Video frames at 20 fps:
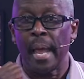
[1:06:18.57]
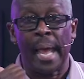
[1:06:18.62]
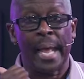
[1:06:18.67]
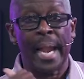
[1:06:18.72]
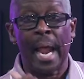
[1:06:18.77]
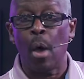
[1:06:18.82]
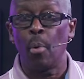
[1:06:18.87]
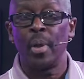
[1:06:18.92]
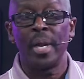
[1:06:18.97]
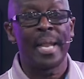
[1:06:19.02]

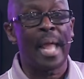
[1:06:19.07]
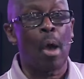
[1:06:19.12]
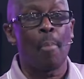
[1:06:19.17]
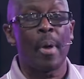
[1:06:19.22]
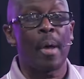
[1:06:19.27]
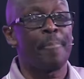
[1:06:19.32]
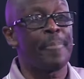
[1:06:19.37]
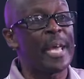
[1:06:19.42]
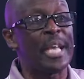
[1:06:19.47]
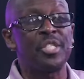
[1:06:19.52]
and I will allow
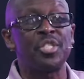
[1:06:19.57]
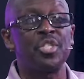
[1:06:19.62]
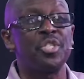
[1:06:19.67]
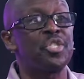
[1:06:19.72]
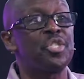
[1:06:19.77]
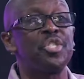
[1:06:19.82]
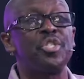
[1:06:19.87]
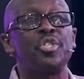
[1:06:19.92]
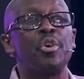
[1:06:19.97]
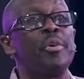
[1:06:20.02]
my
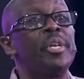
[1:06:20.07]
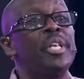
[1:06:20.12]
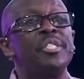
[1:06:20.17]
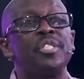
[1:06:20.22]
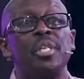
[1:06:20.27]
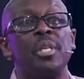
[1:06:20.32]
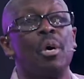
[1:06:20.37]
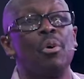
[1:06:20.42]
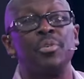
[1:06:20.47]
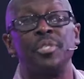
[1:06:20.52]
patience to turn
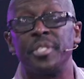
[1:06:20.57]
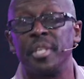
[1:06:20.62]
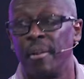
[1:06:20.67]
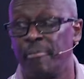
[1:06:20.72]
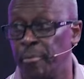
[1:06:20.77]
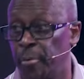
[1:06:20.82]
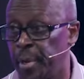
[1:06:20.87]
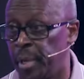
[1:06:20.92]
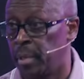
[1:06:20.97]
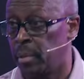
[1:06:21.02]
into
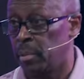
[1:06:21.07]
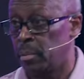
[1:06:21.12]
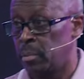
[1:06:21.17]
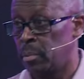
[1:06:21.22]
long-suffering.